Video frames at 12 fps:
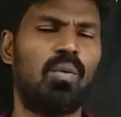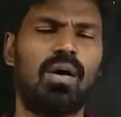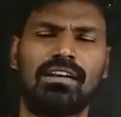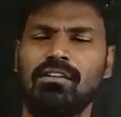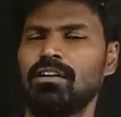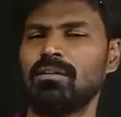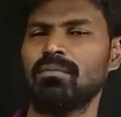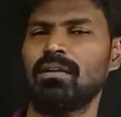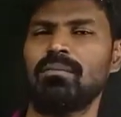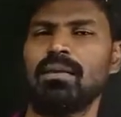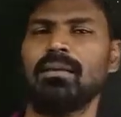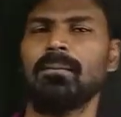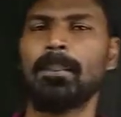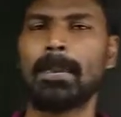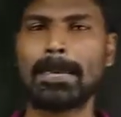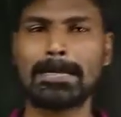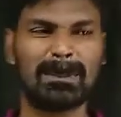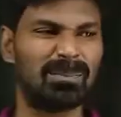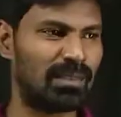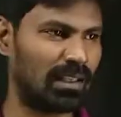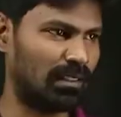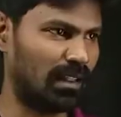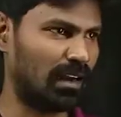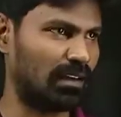Whatever it may be,
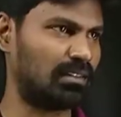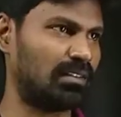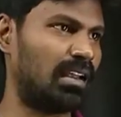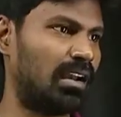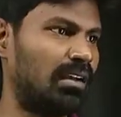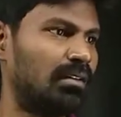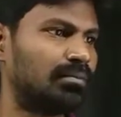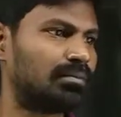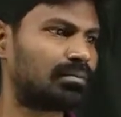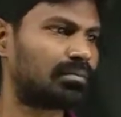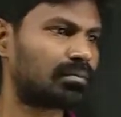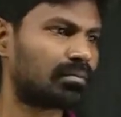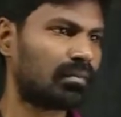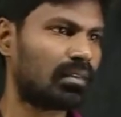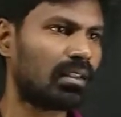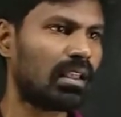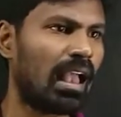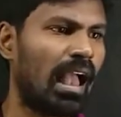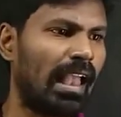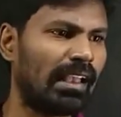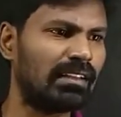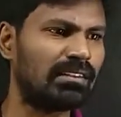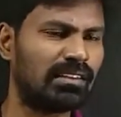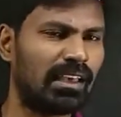in the nutshell, I
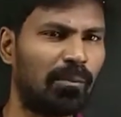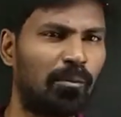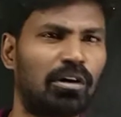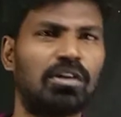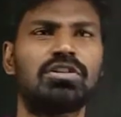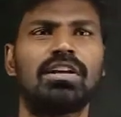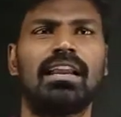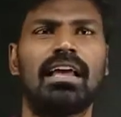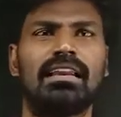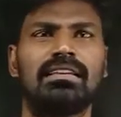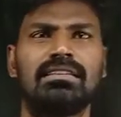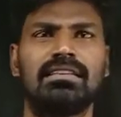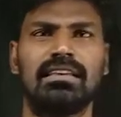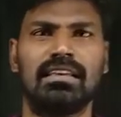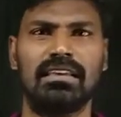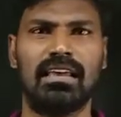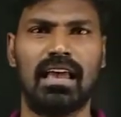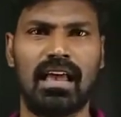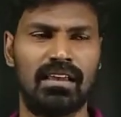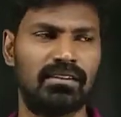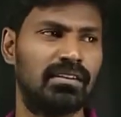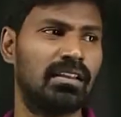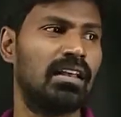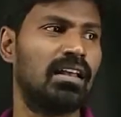can say potential energy
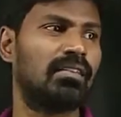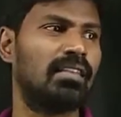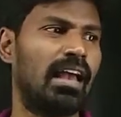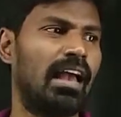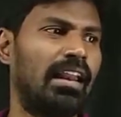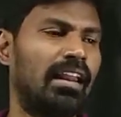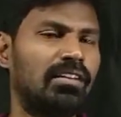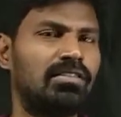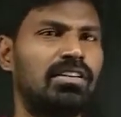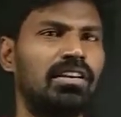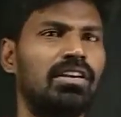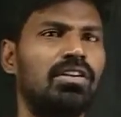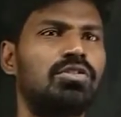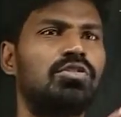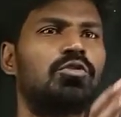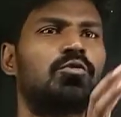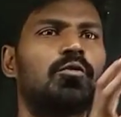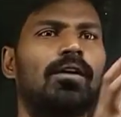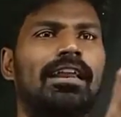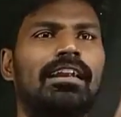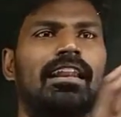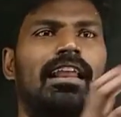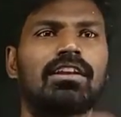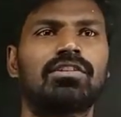as the energy due to
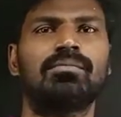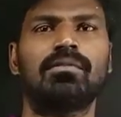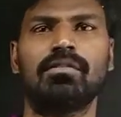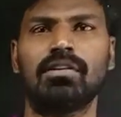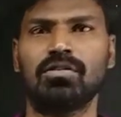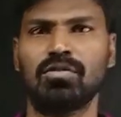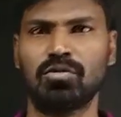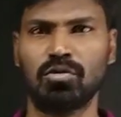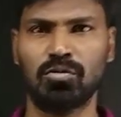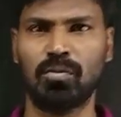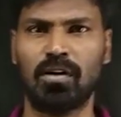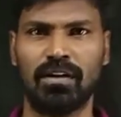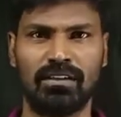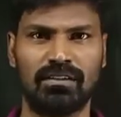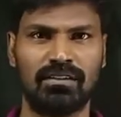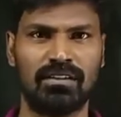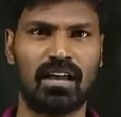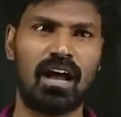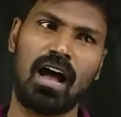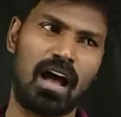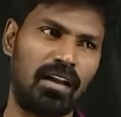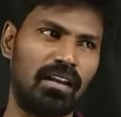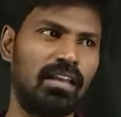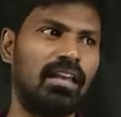interaction between two bodies,
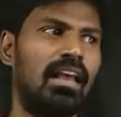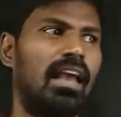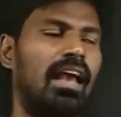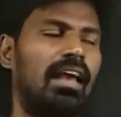or